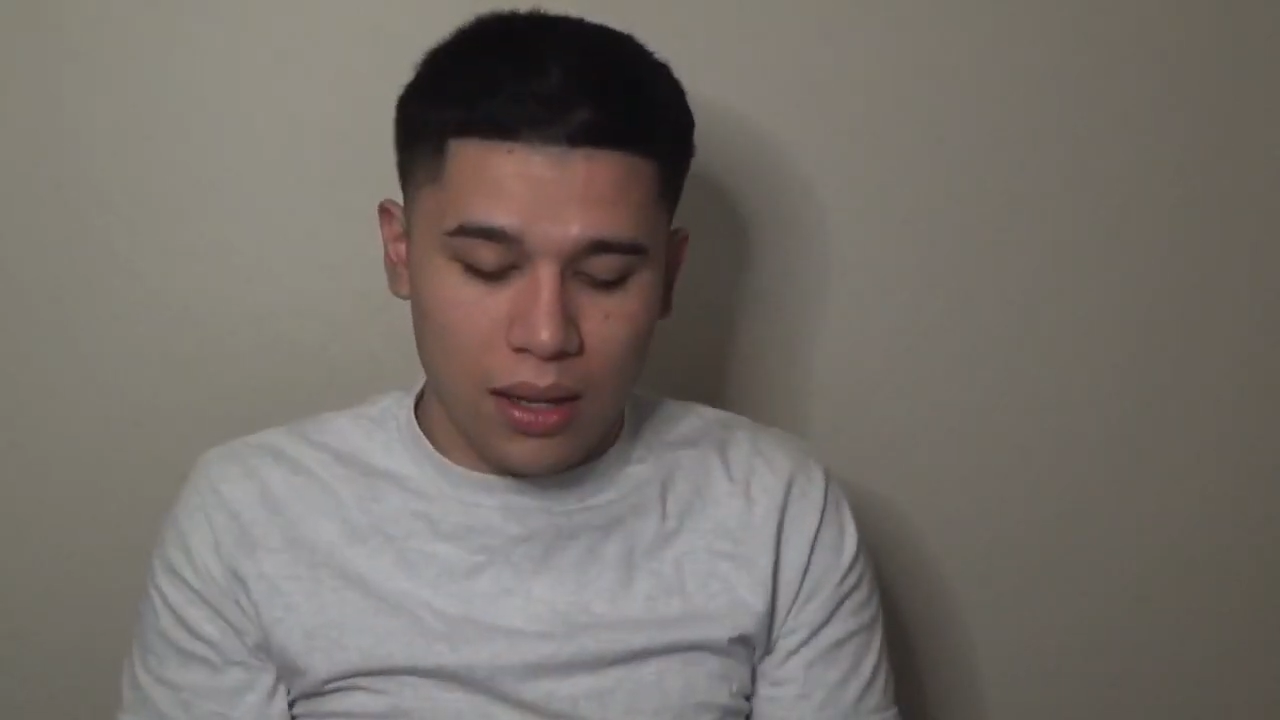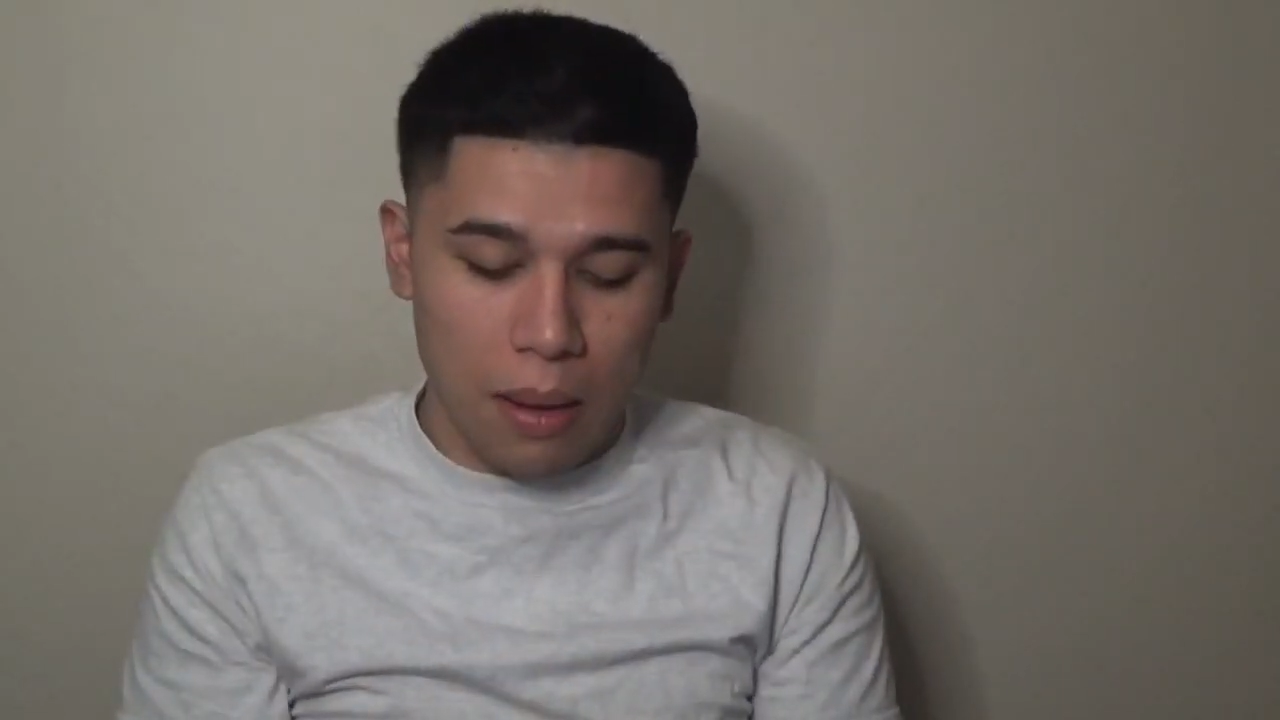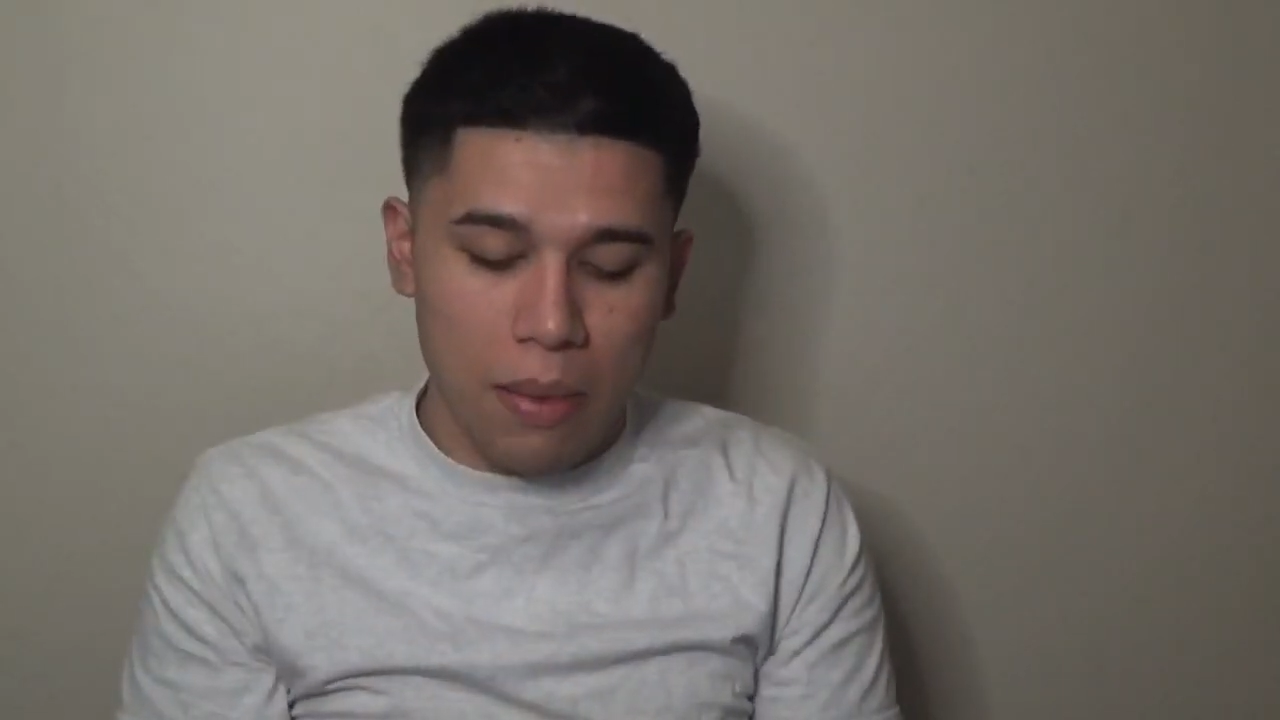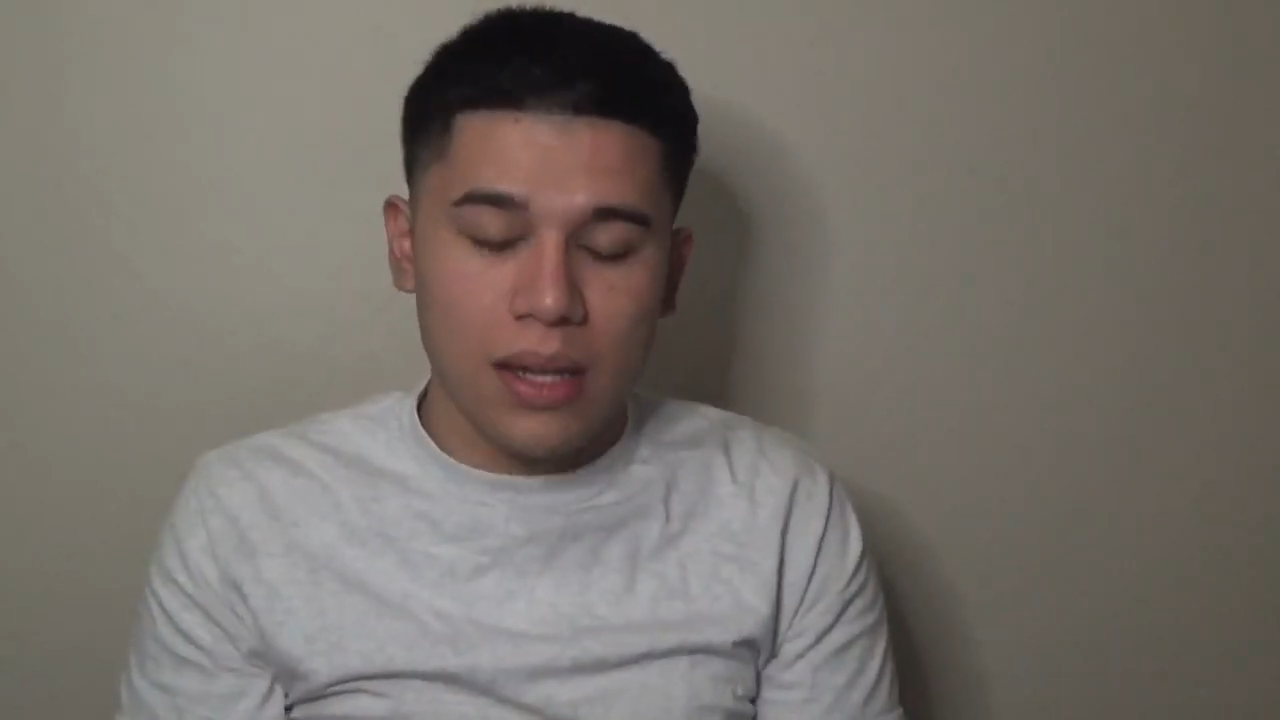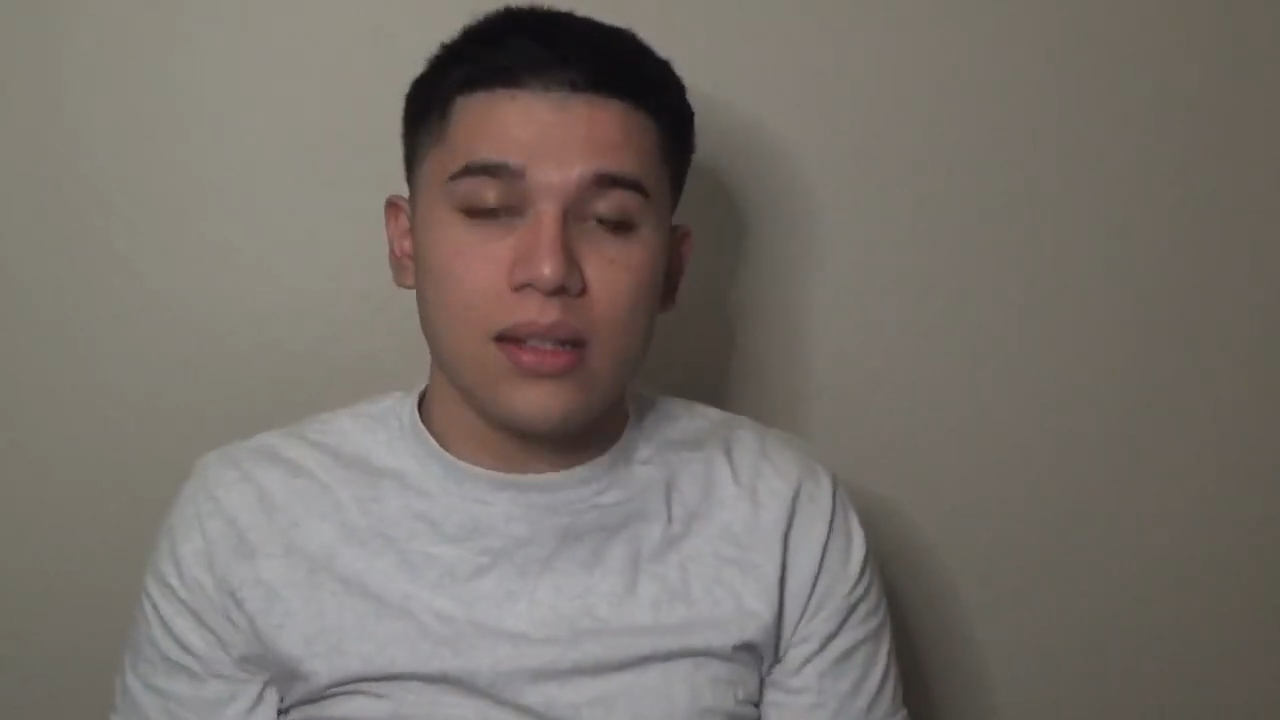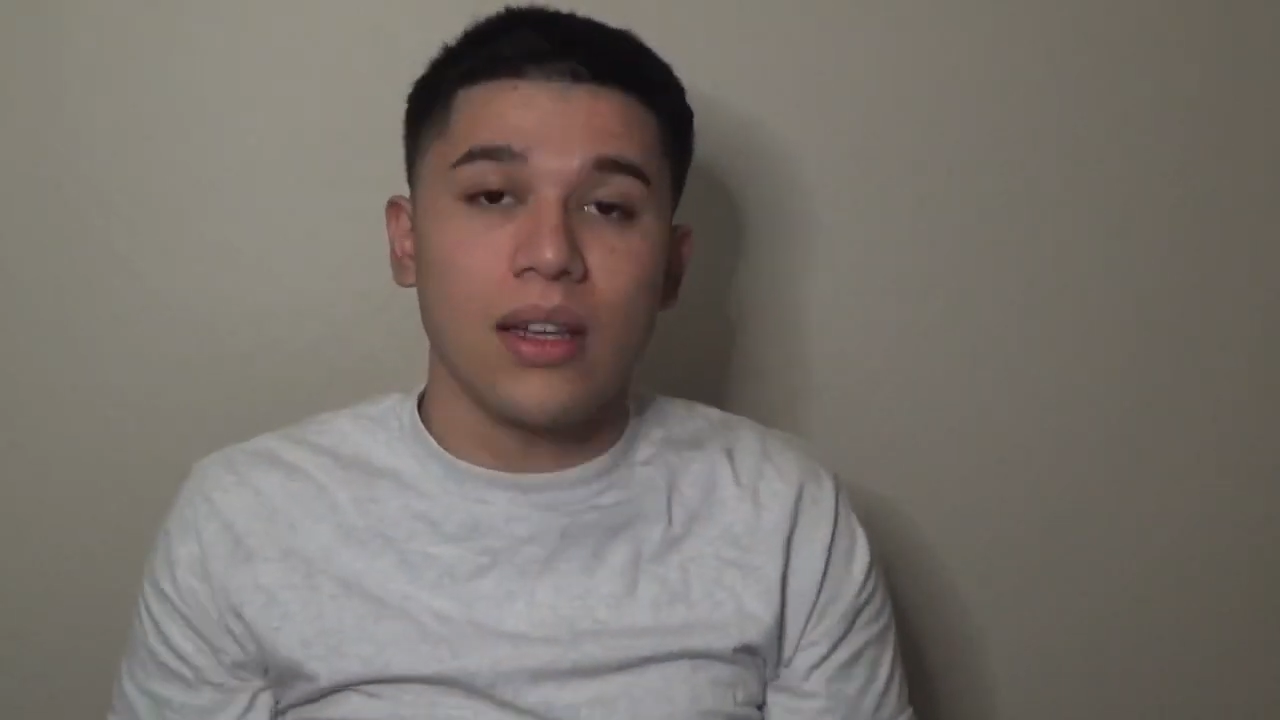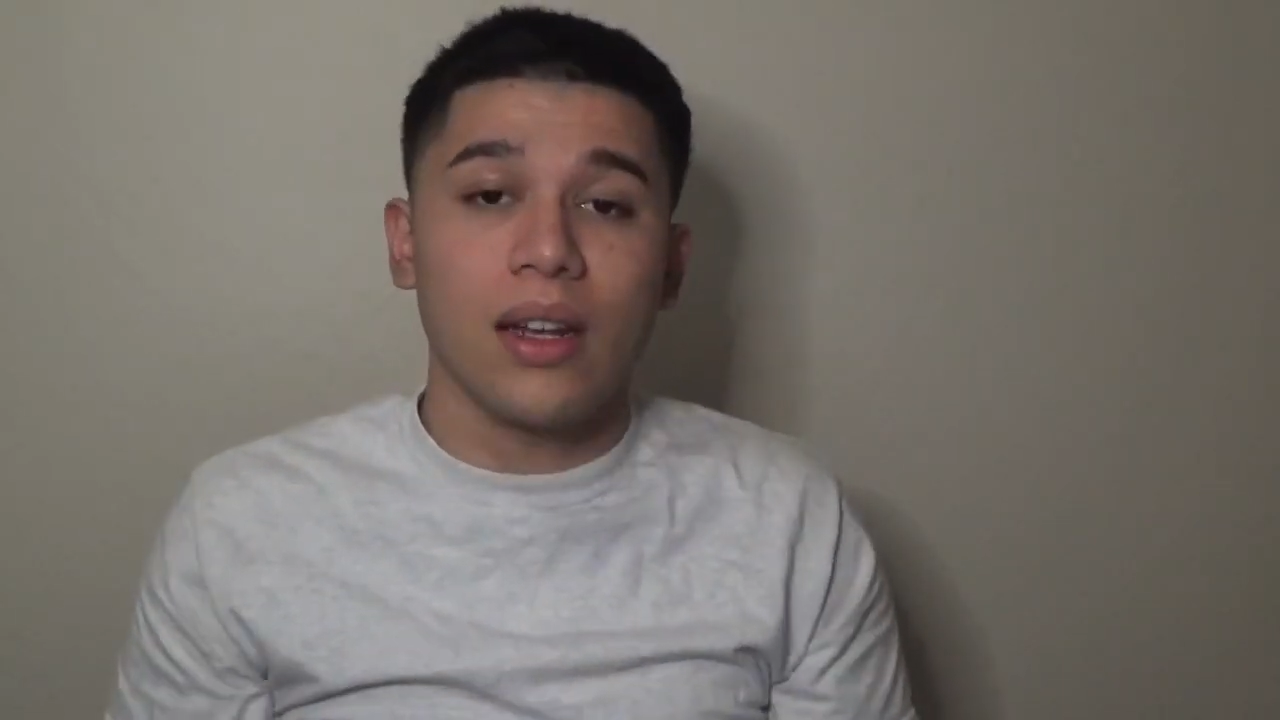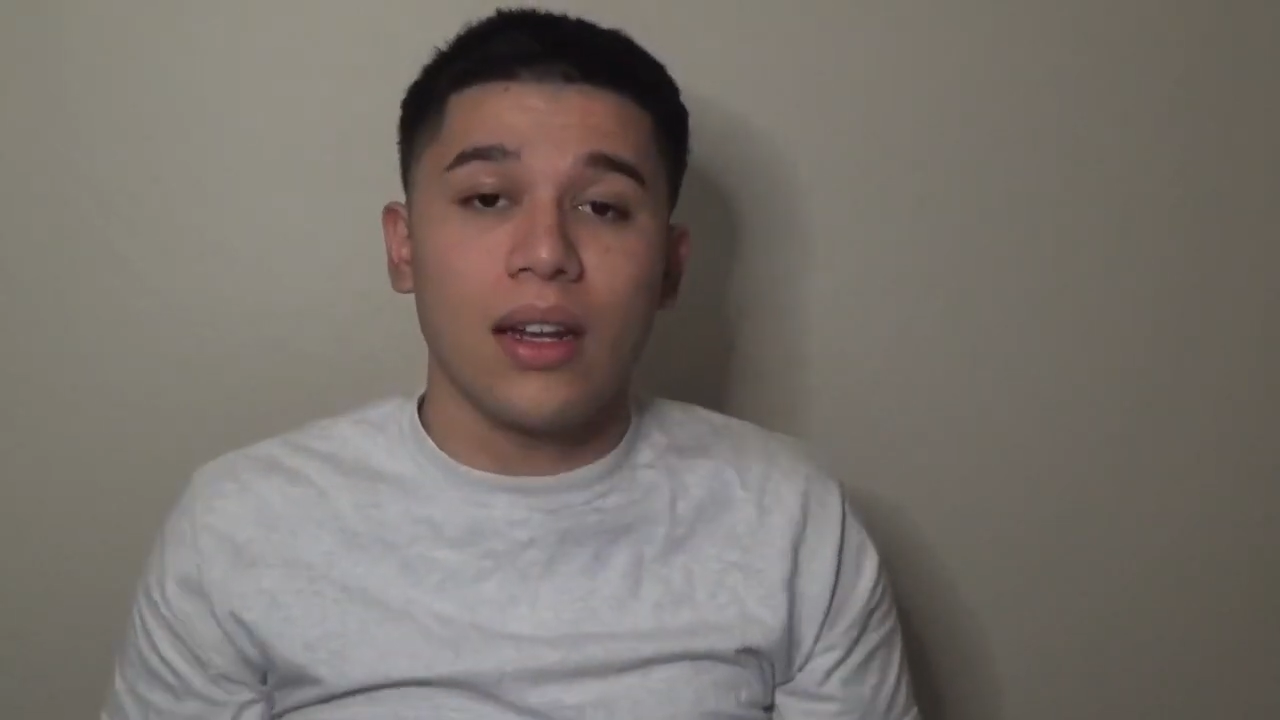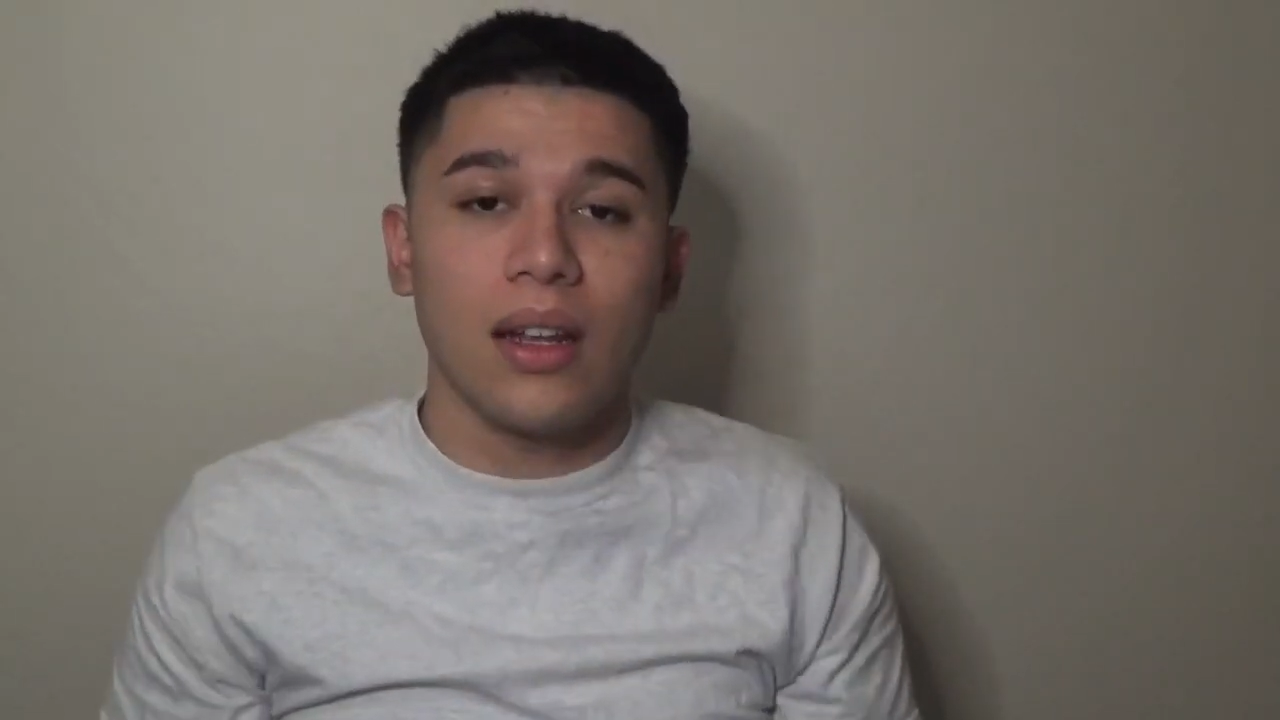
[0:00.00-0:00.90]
amazing, and